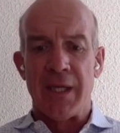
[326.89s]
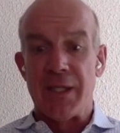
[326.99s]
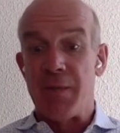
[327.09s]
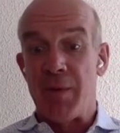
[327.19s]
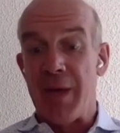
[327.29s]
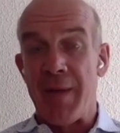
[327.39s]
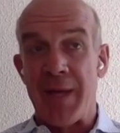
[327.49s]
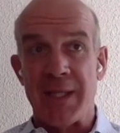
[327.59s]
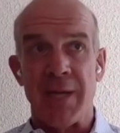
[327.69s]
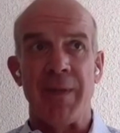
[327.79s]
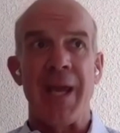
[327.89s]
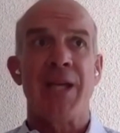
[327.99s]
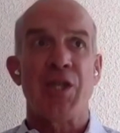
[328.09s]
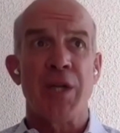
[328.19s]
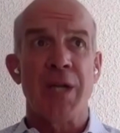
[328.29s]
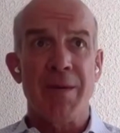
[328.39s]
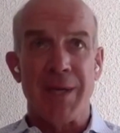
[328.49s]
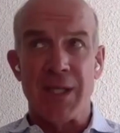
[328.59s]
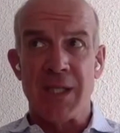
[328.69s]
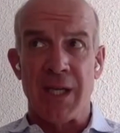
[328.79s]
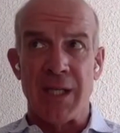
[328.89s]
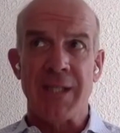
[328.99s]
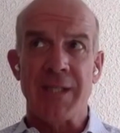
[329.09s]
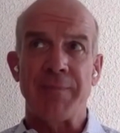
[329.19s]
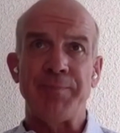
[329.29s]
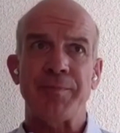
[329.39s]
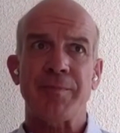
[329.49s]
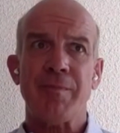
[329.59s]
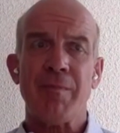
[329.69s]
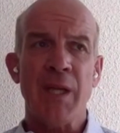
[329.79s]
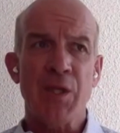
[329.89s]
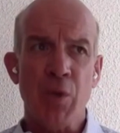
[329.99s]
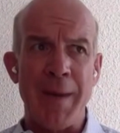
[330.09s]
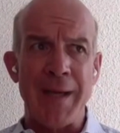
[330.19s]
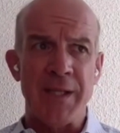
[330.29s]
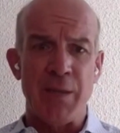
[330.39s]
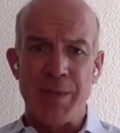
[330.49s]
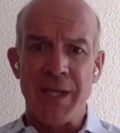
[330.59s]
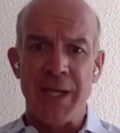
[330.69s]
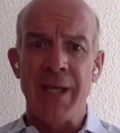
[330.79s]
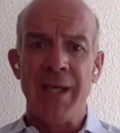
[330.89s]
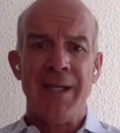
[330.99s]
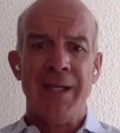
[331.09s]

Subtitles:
So we'll get that done. The engineering studies, it's all about de-risking.